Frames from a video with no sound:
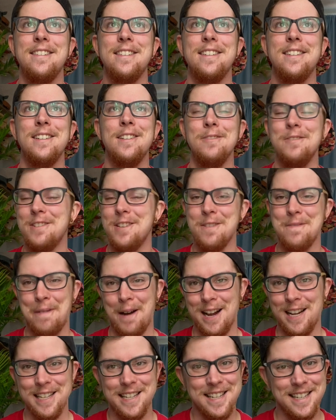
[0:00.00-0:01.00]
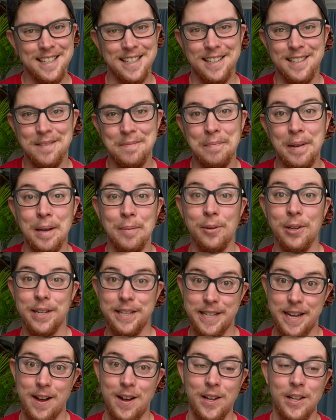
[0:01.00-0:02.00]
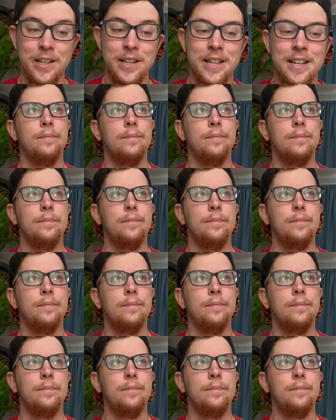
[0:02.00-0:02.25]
you'd probably easily be able to tell.